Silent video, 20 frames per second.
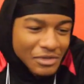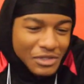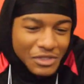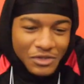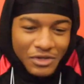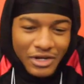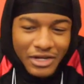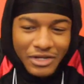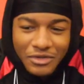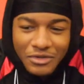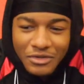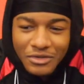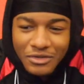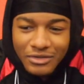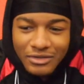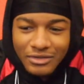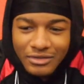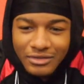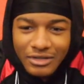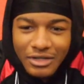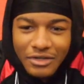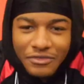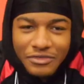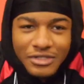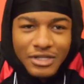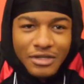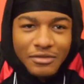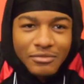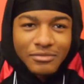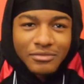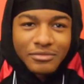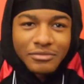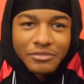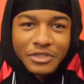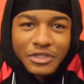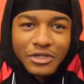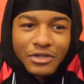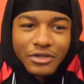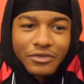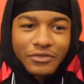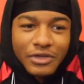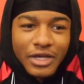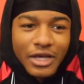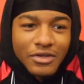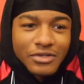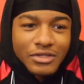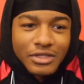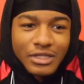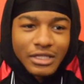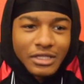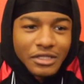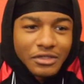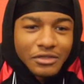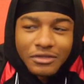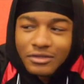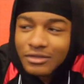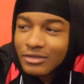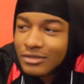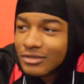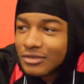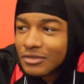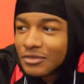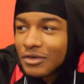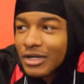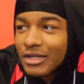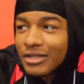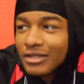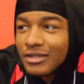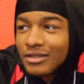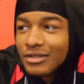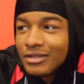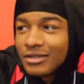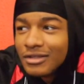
Betrayal of something? Betrayal of House on the Hill, right?